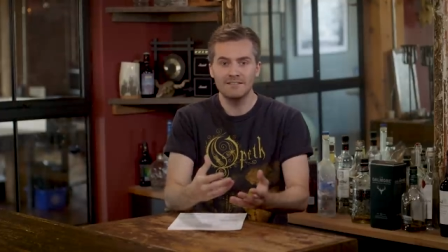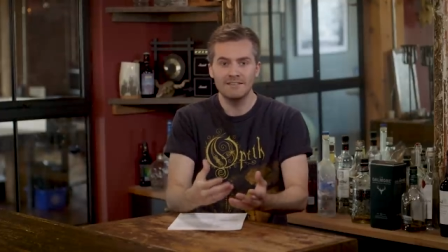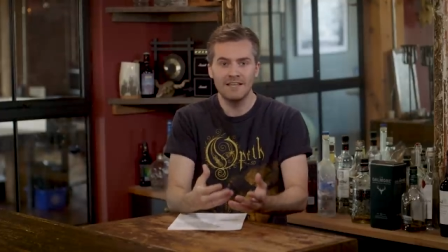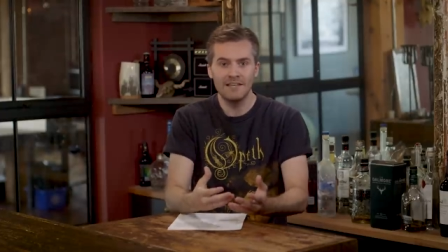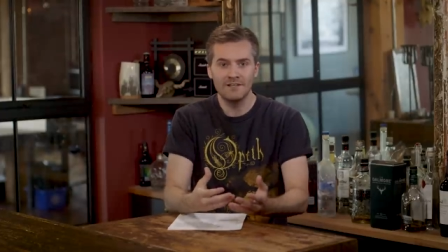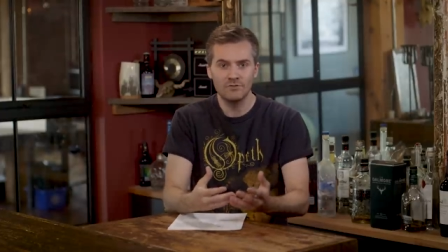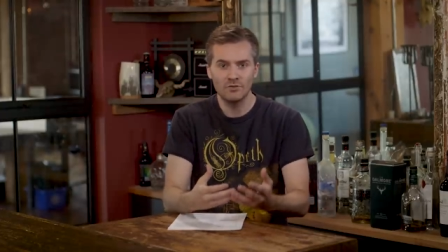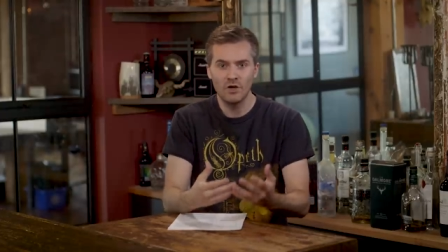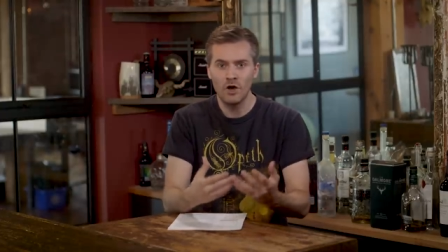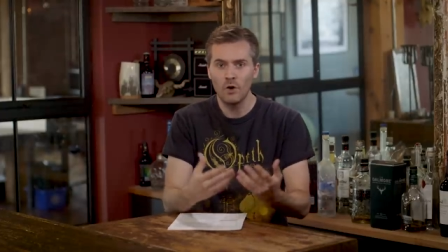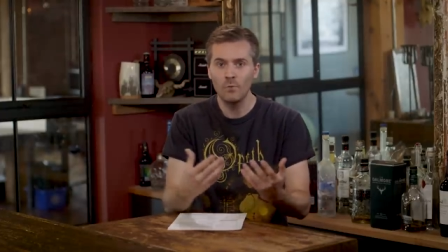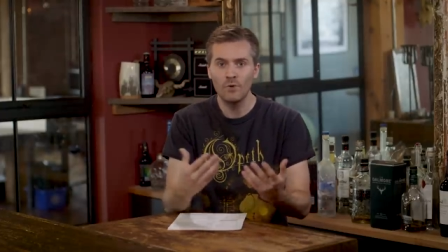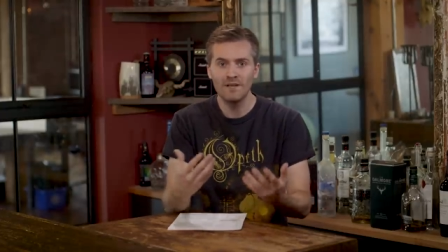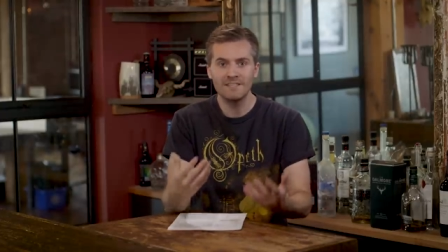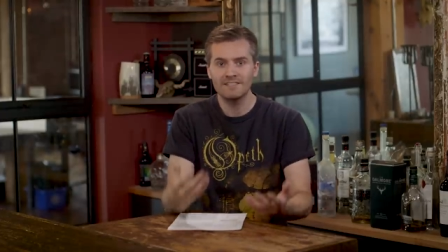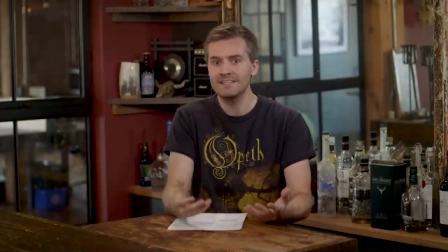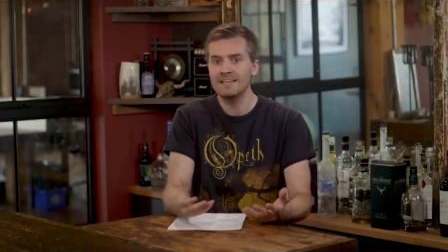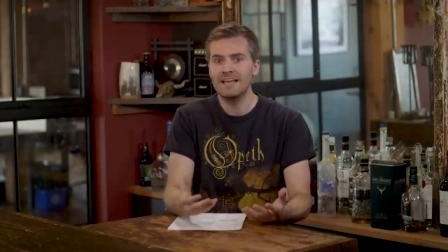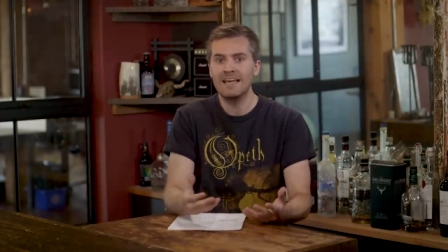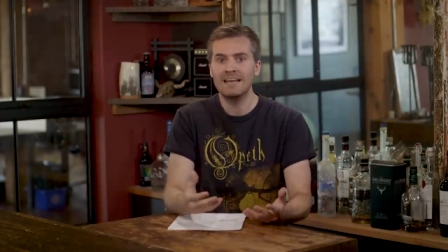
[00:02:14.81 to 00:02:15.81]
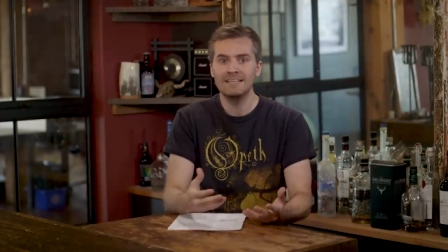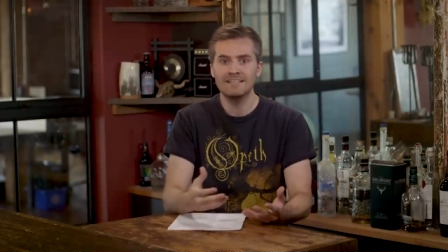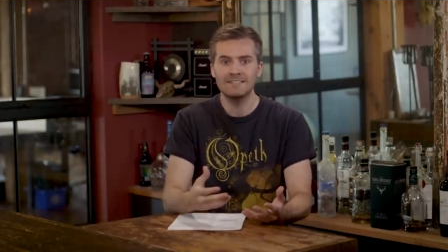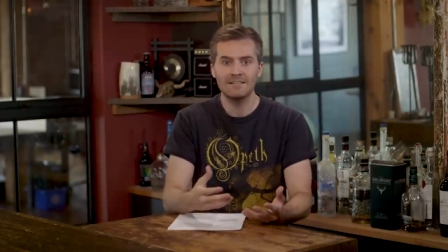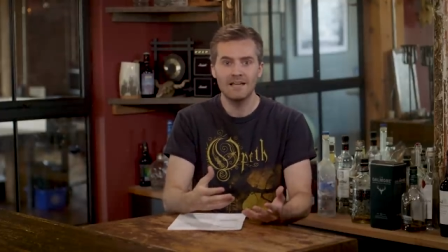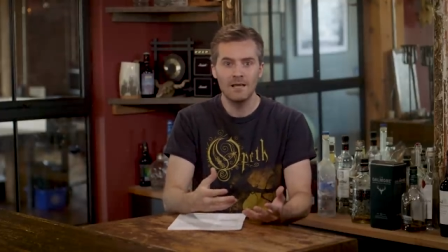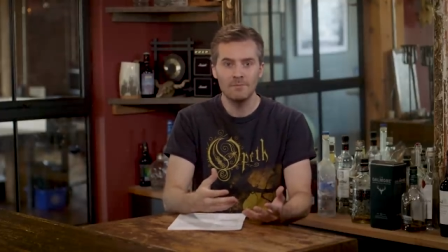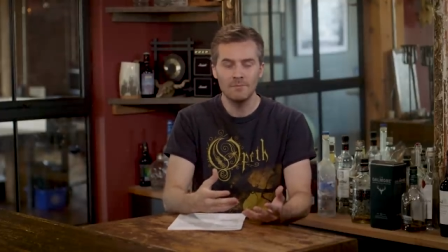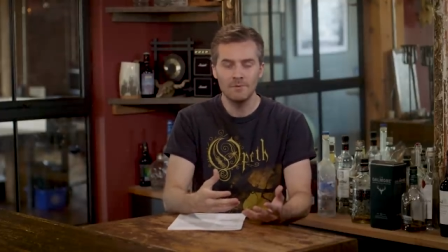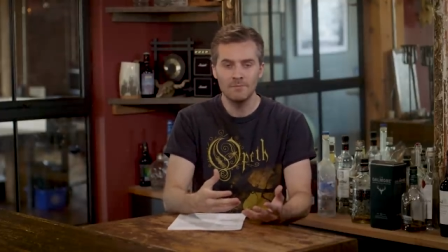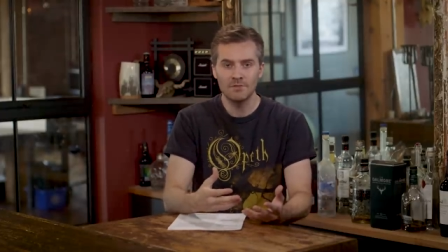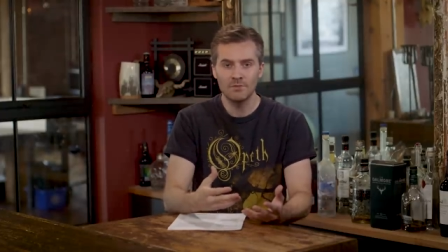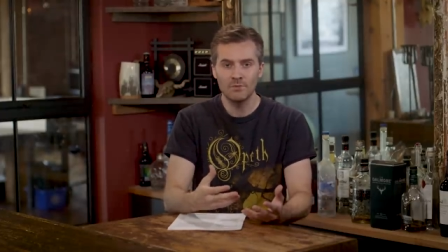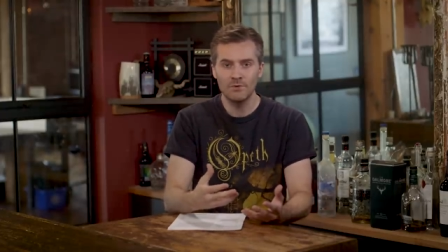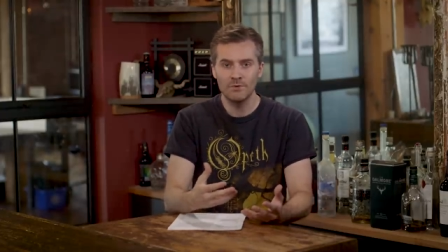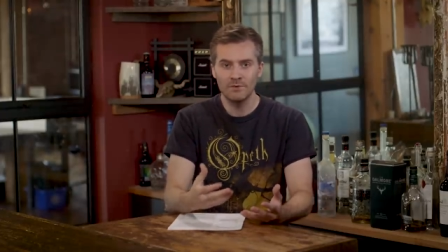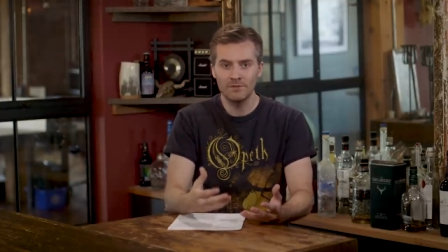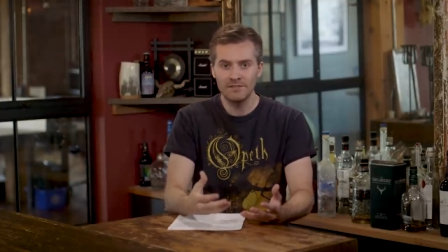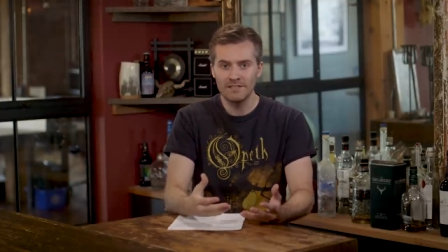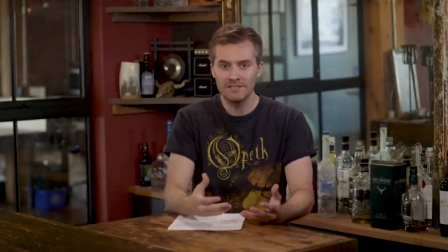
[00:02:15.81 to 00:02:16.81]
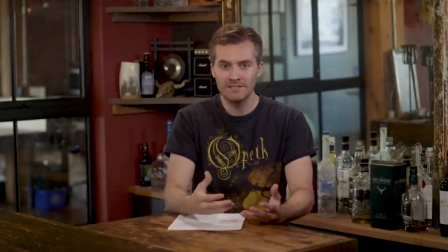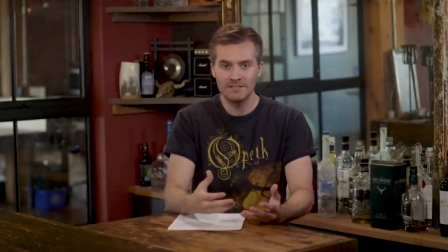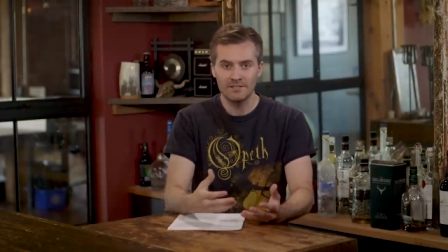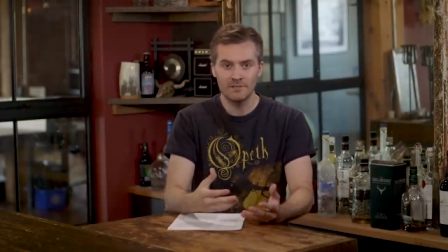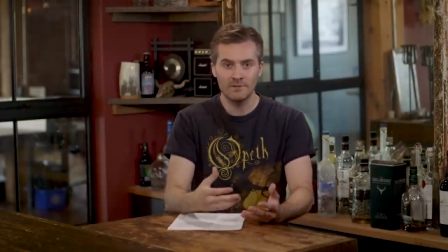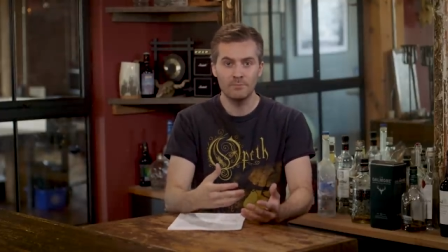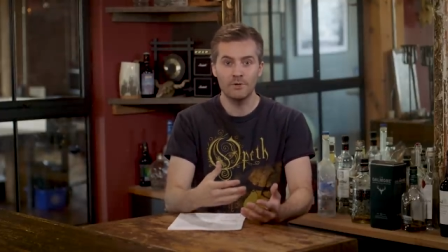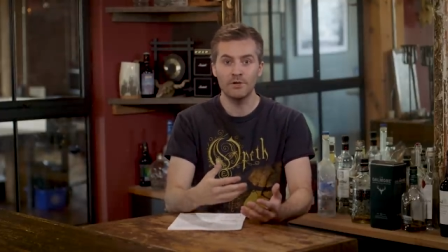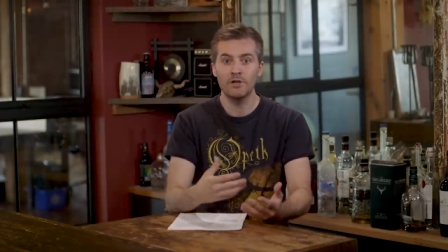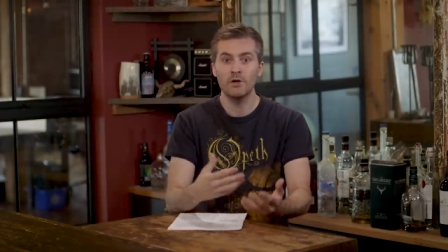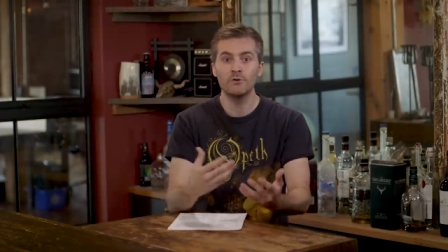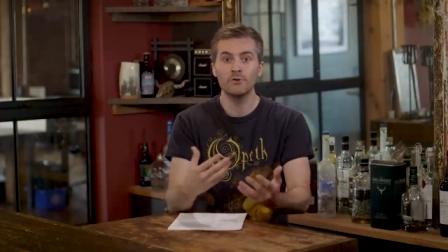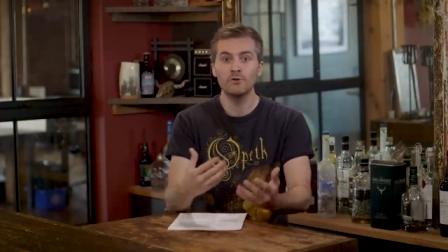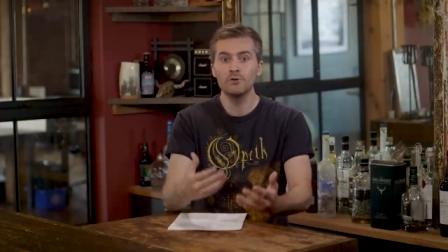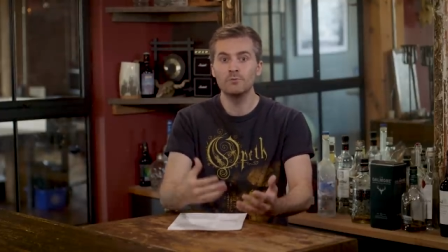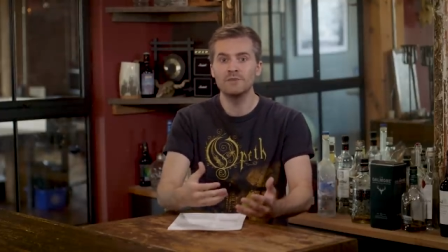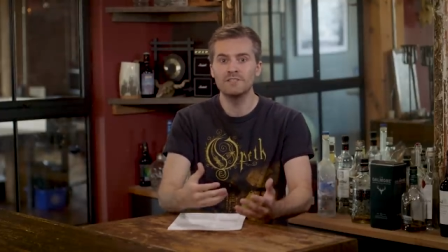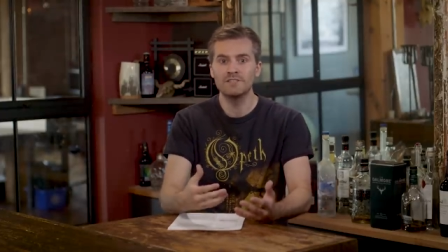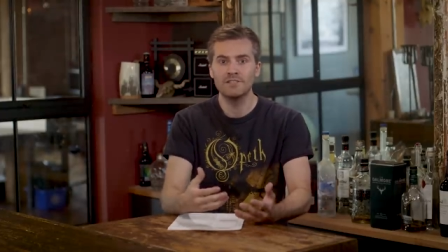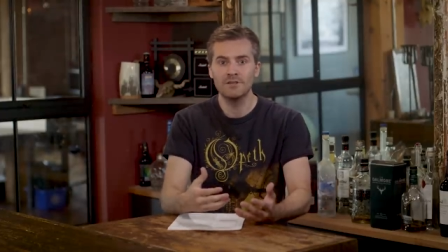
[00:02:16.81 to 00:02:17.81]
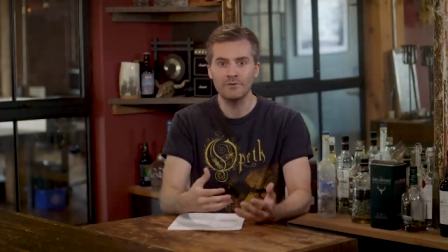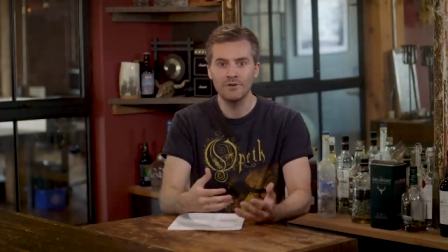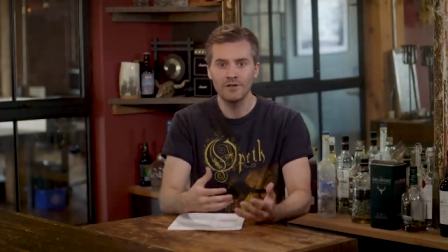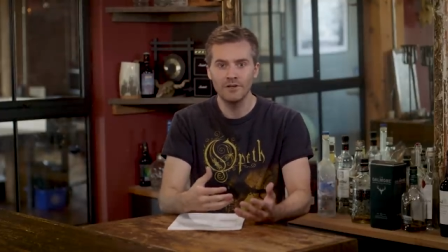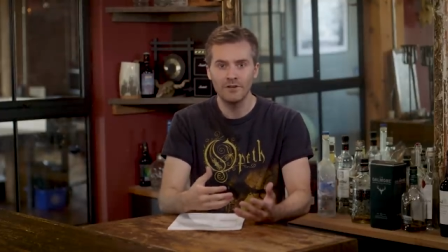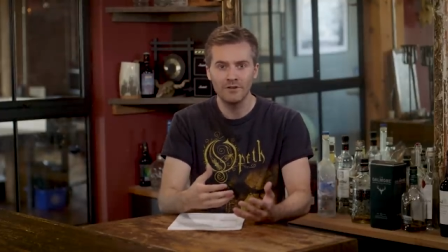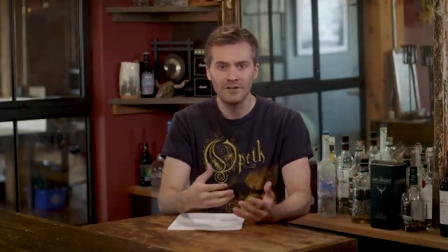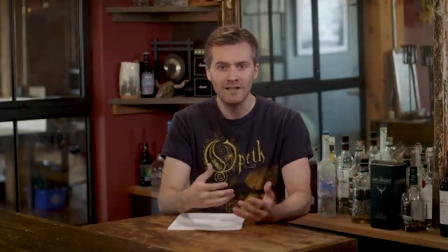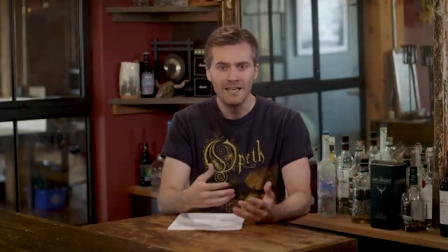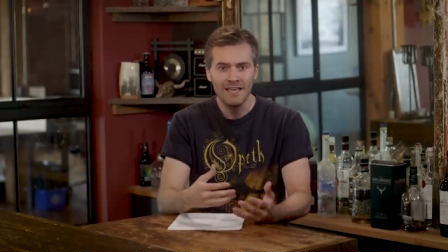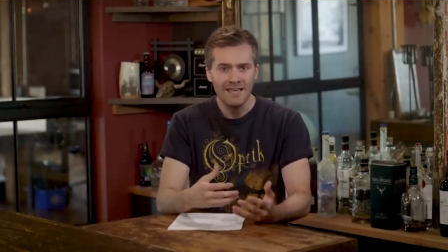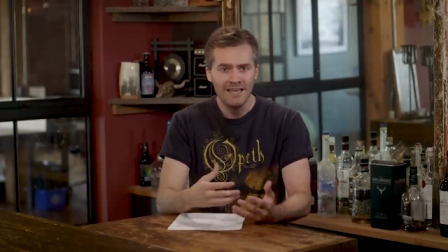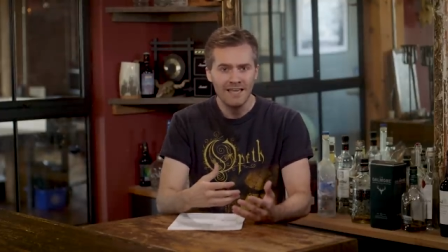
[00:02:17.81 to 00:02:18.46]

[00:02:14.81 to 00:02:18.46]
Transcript: like not wasting any time in between releases to put out new material.